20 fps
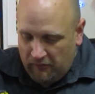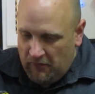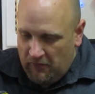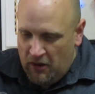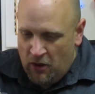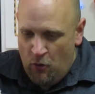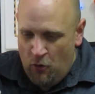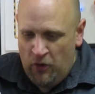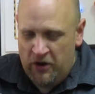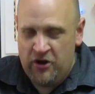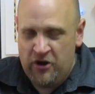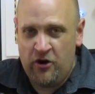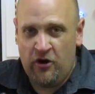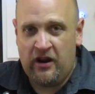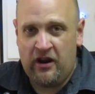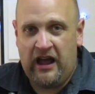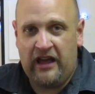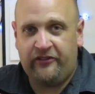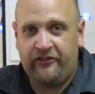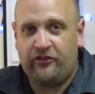what are your
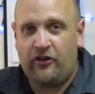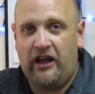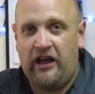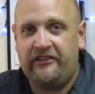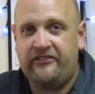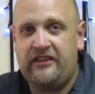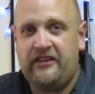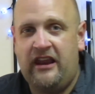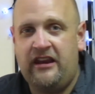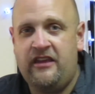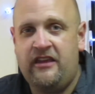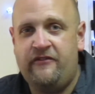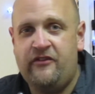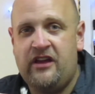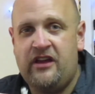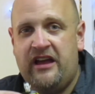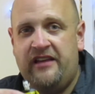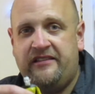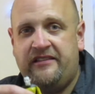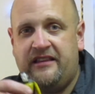guys' thoughts? Did any of you
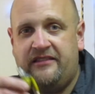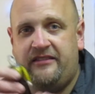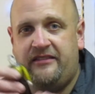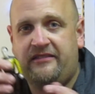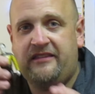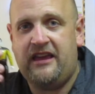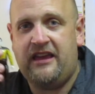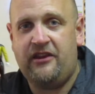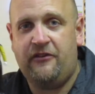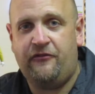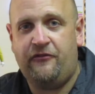guys get the Data